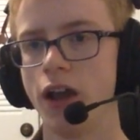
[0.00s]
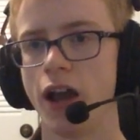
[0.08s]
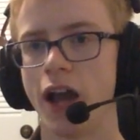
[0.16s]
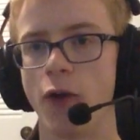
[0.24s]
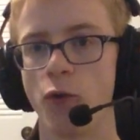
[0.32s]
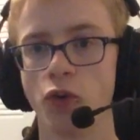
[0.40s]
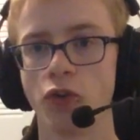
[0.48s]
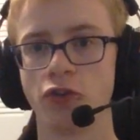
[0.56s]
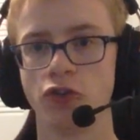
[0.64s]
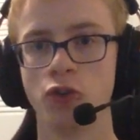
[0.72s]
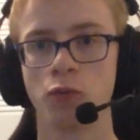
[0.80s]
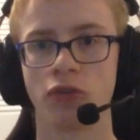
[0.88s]
And we're
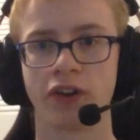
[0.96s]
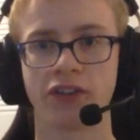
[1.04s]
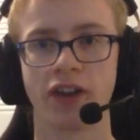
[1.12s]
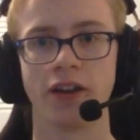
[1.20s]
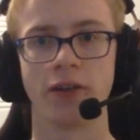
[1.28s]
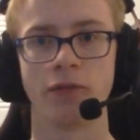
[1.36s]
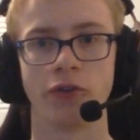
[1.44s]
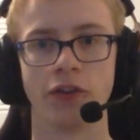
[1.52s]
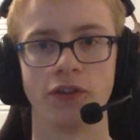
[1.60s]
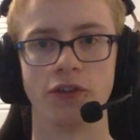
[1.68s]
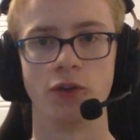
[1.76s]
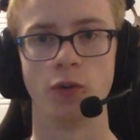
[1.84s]
super excited for
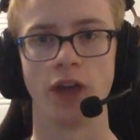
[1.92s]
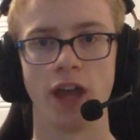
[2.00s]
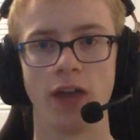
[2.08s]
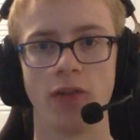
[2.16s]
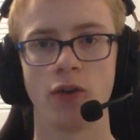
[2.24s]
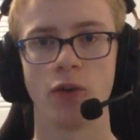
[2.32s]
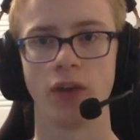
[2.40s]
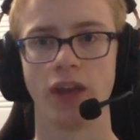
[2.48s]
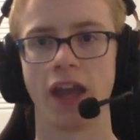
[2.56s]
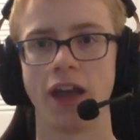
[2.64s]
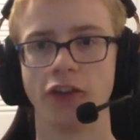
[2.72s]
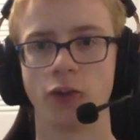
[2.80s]
this new game. We
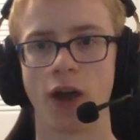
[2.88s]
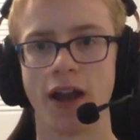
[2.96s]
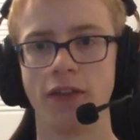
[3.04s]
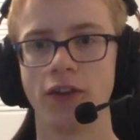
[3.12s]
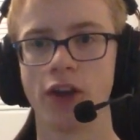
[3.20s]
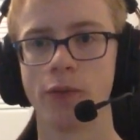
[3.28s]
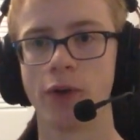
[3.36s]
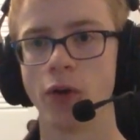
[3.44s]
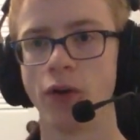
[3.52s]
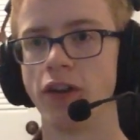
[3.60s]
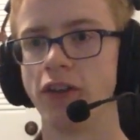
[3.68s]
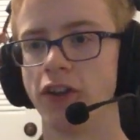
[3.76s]
can't show anything about
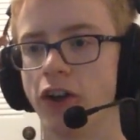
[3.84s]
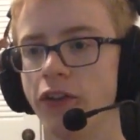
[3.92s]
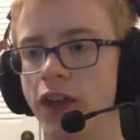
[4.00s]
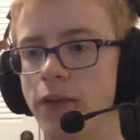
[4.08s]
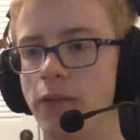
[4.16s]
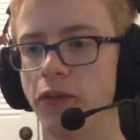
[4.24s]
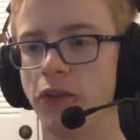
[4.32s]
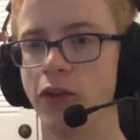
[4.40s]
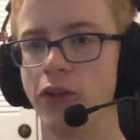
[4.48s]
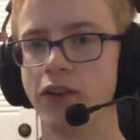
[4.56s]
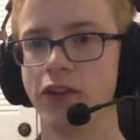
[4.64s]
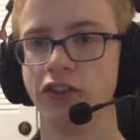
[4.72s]
it until then, but there
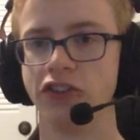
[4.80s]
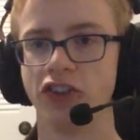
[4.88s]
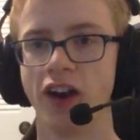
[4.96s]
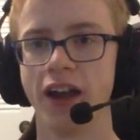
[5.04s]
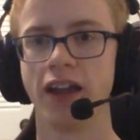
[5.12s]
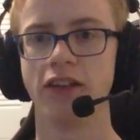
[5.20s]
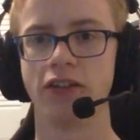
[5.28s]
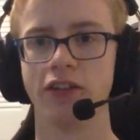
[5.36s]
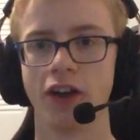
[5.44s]
is a giant